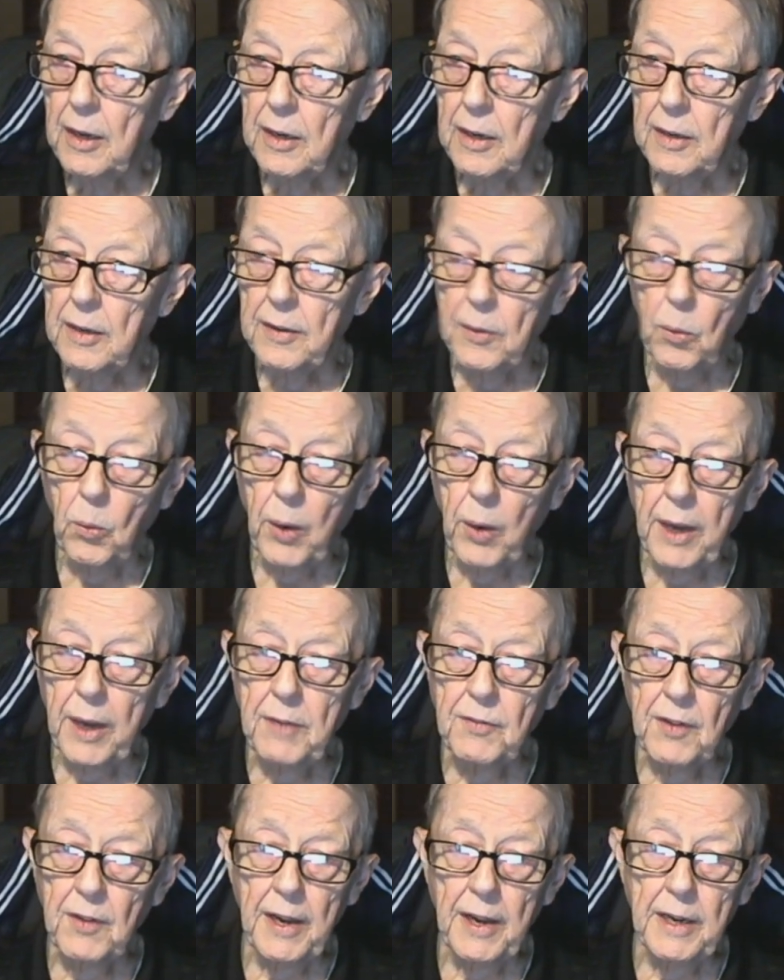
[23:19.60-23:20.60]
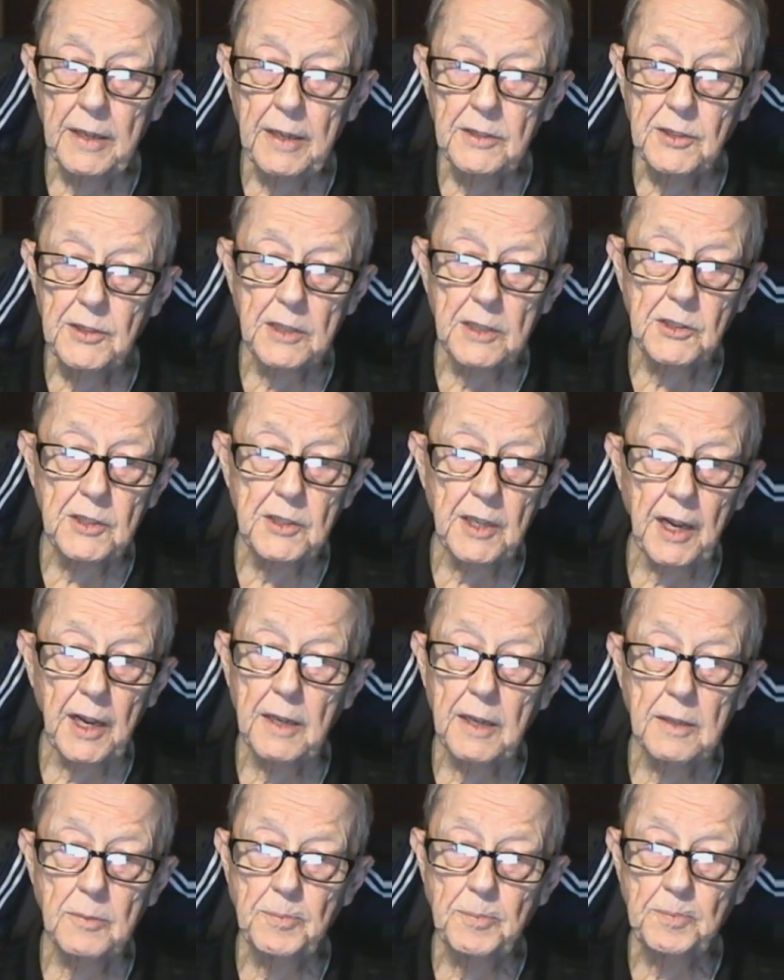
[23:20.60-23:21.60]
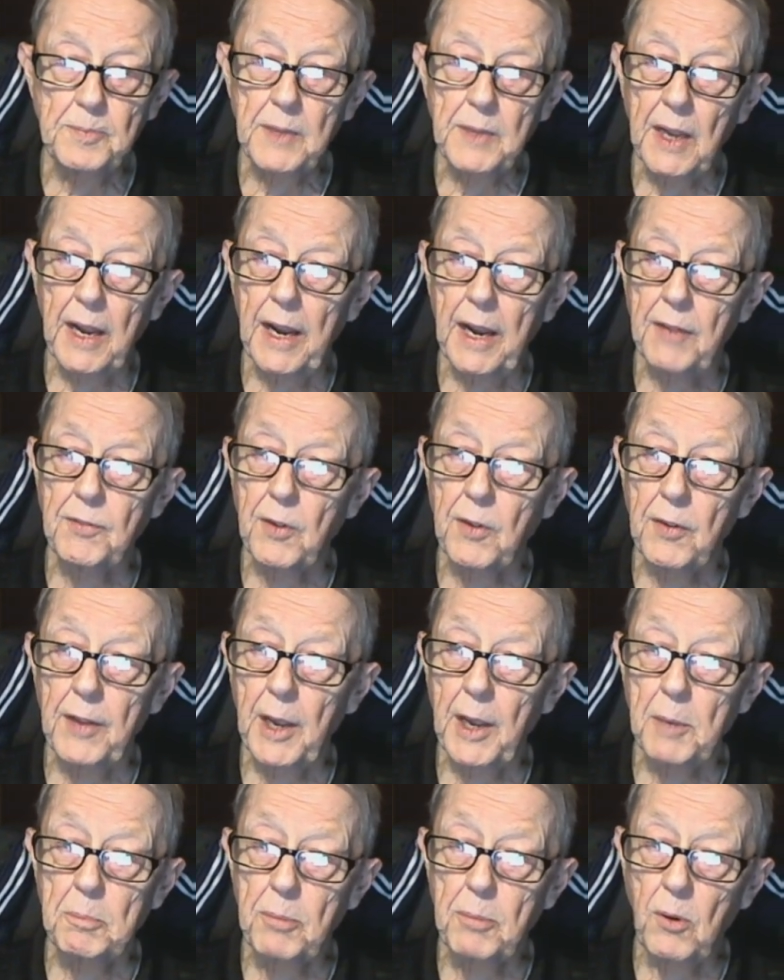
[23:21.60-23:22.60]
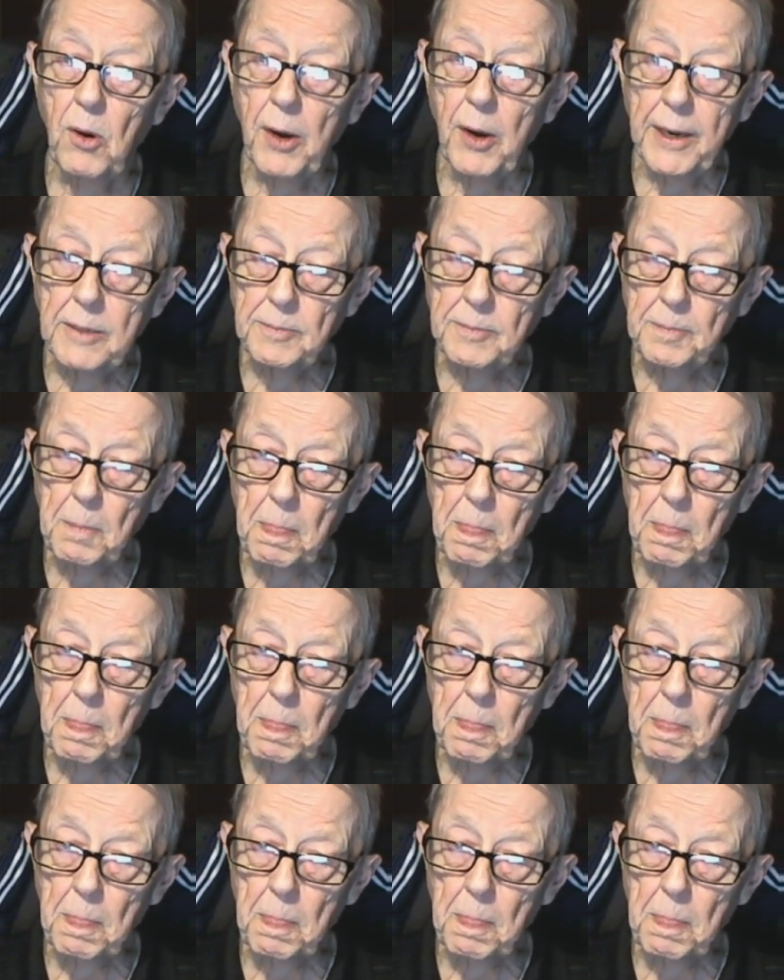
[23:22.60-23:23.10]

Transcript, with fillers: the wavelength such that after that point